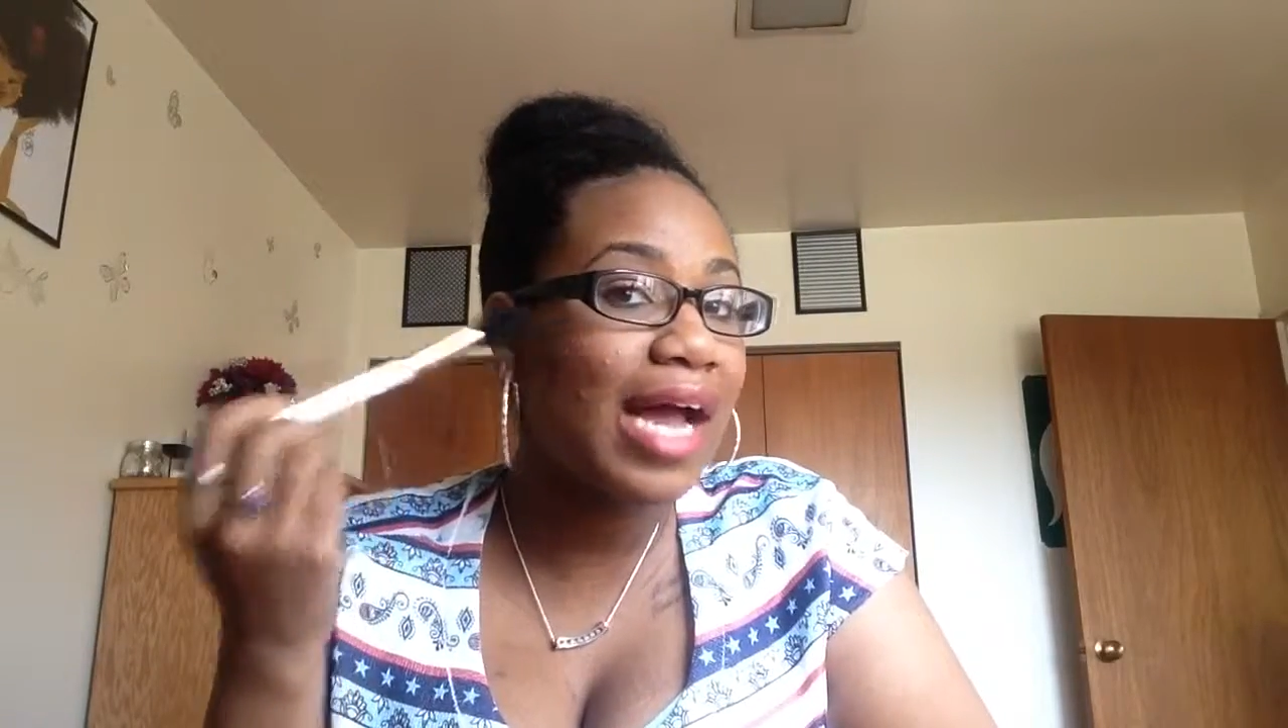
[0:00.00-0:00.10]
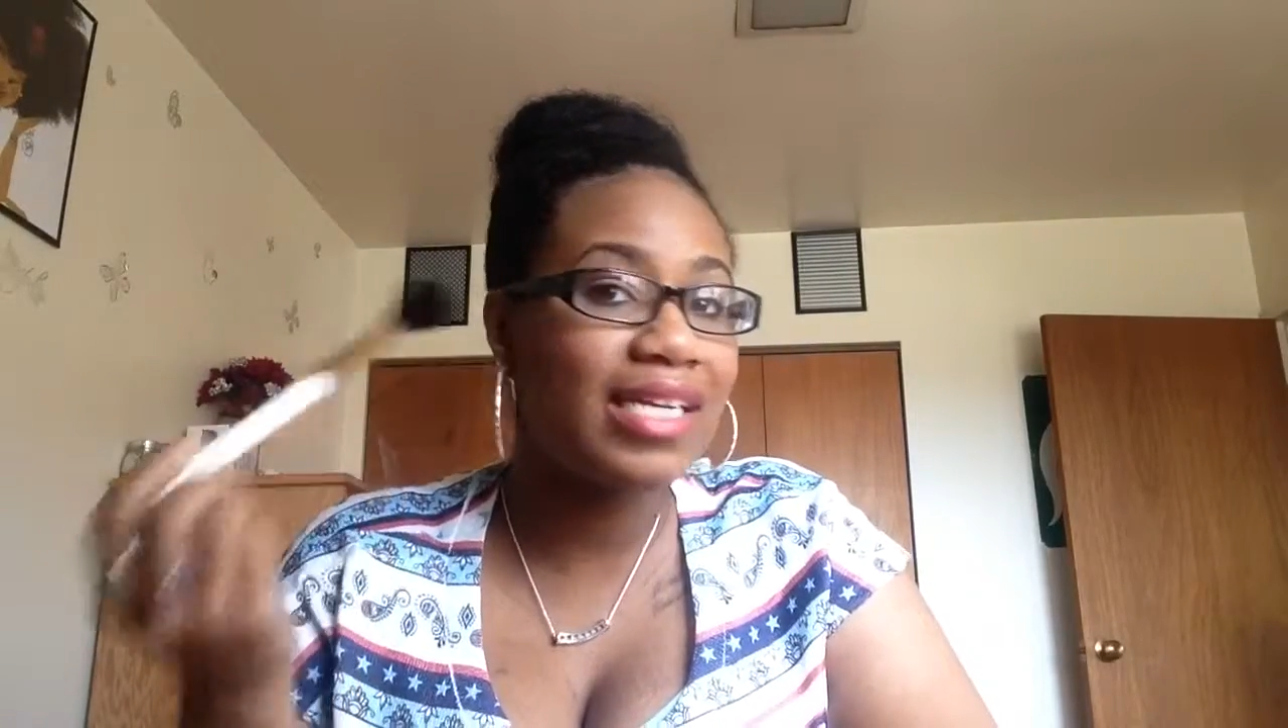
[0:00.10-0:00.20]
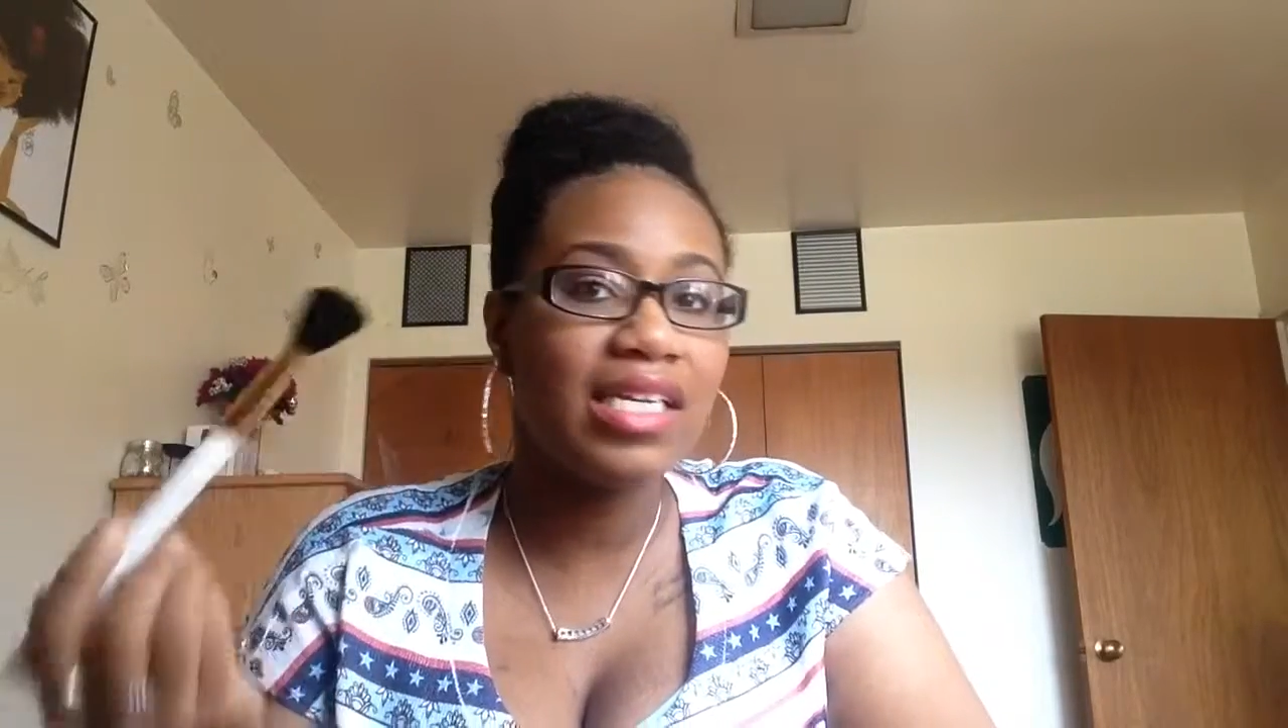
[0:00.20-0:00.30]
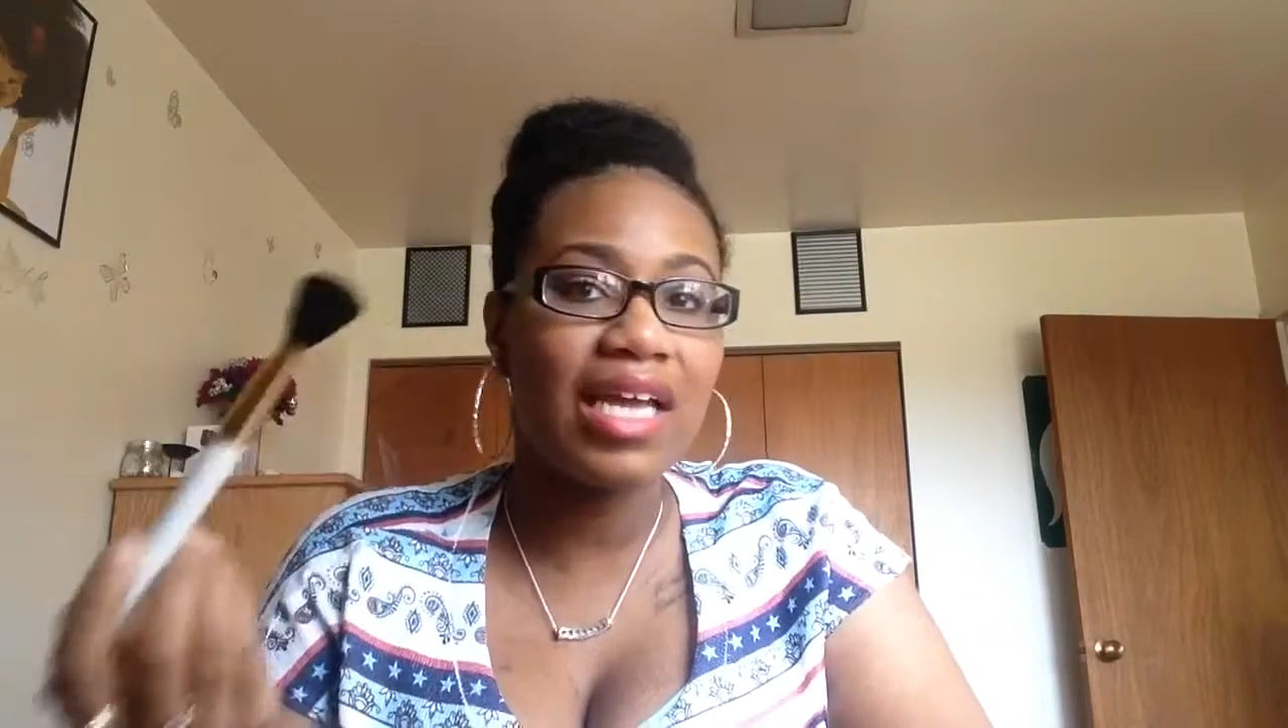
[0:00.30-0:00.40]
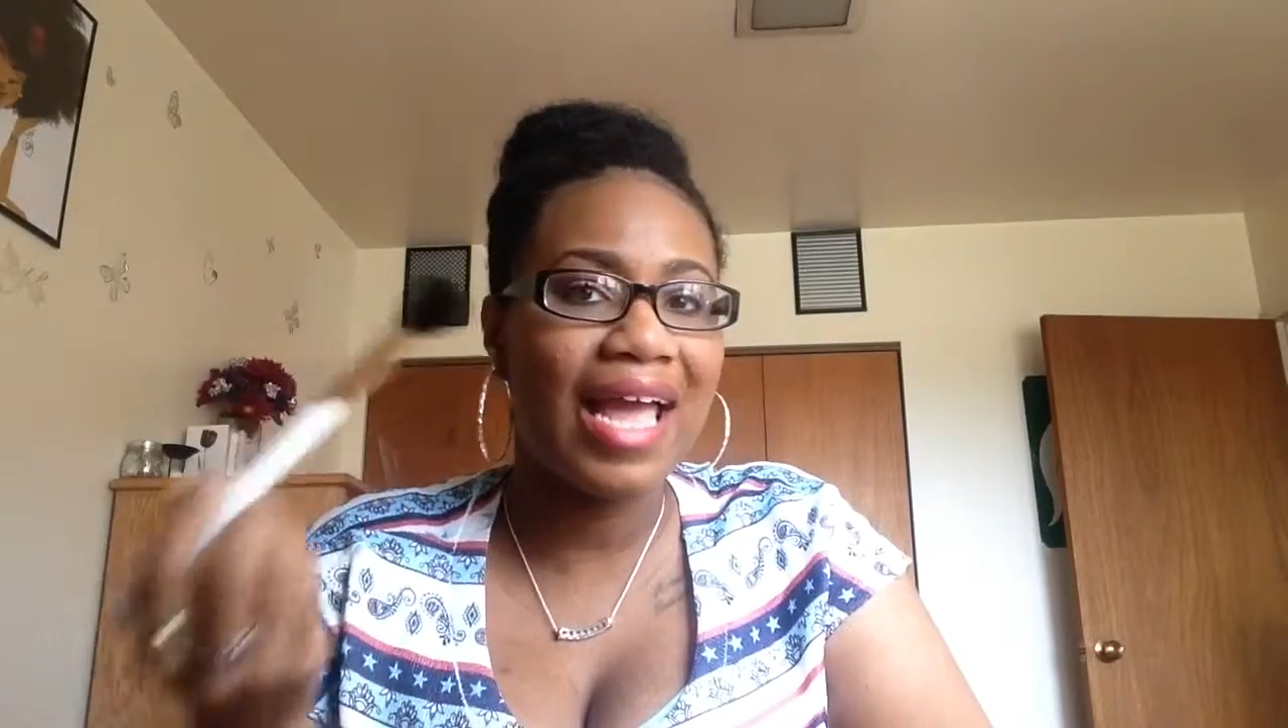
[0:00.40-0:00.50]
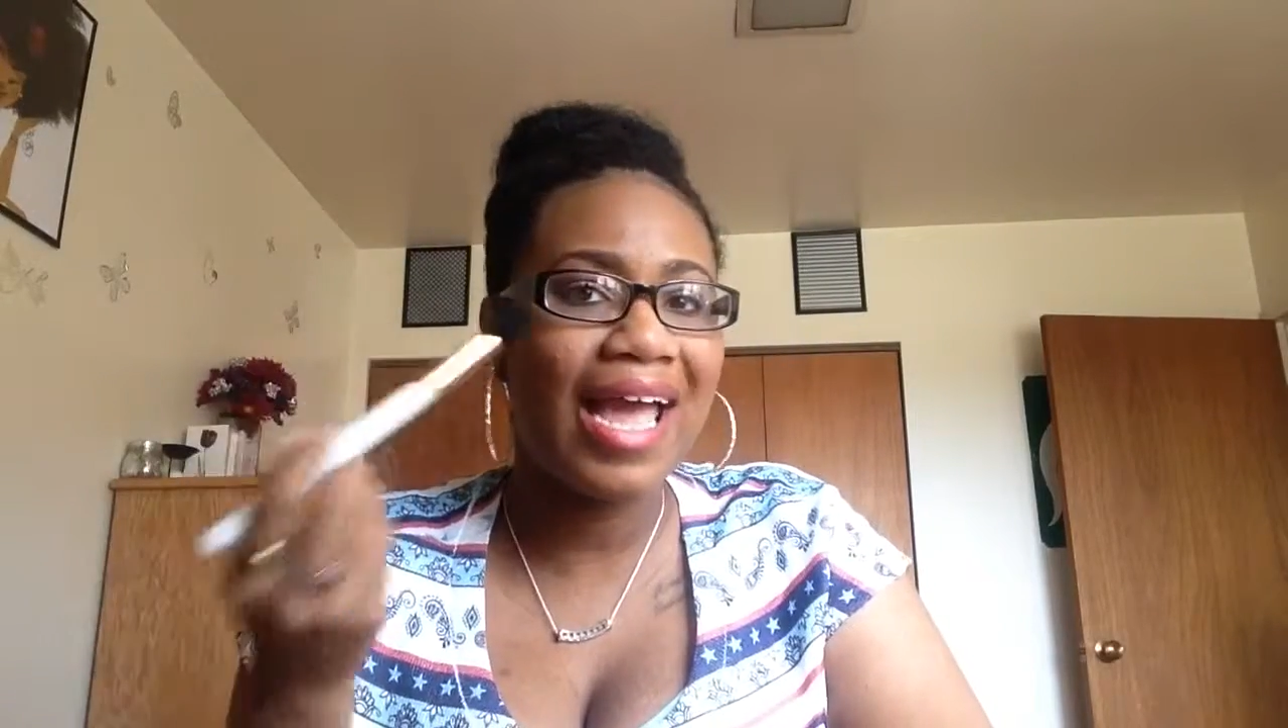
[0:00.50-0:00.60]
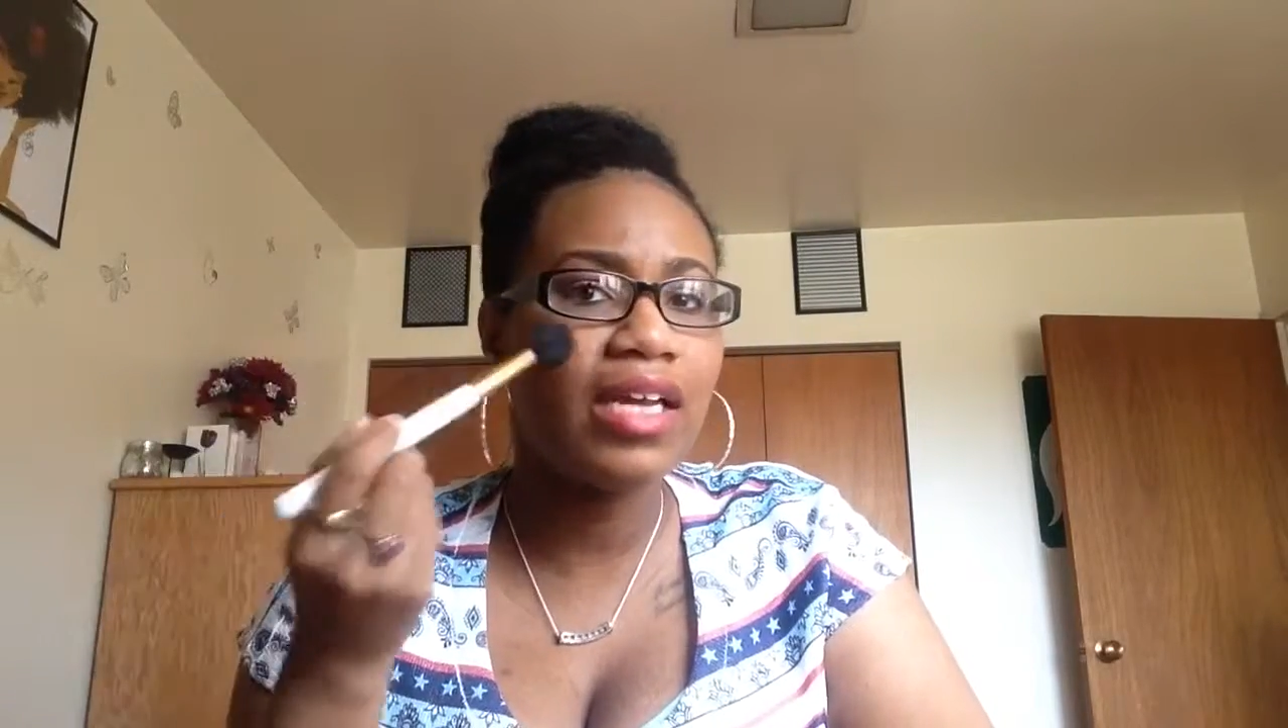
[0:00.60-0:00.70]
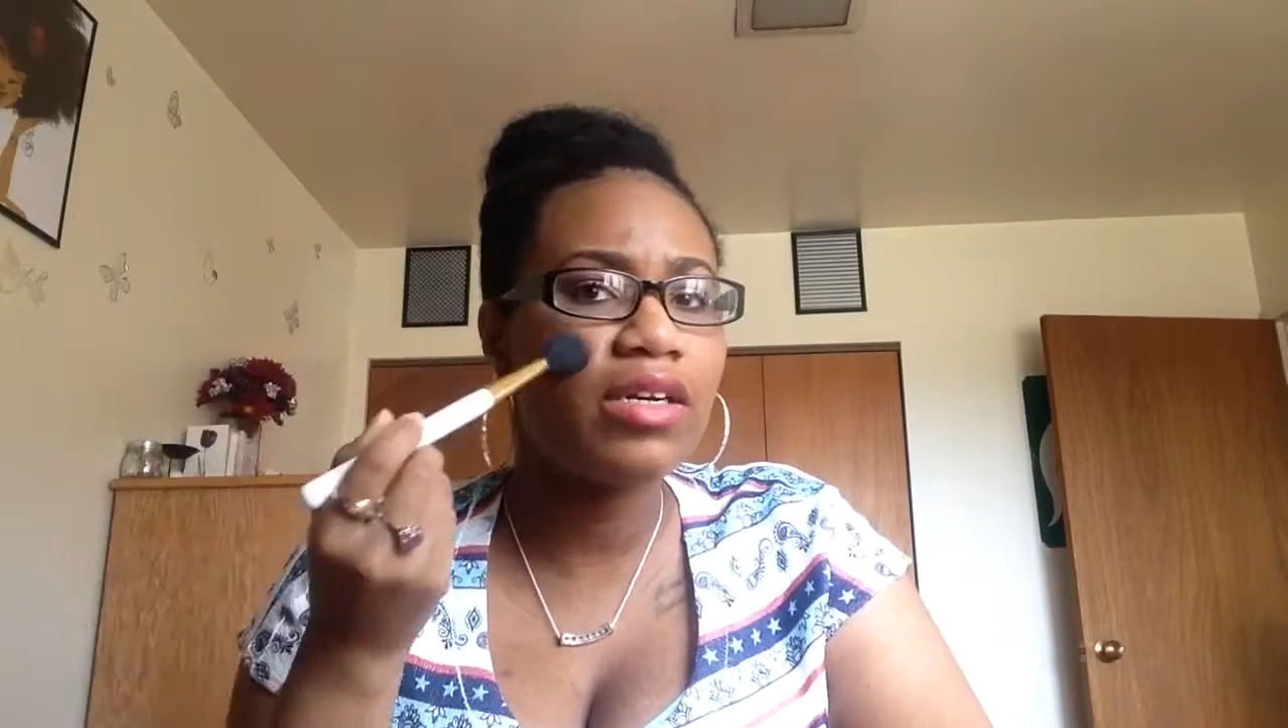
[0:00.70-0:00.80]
I didn't hate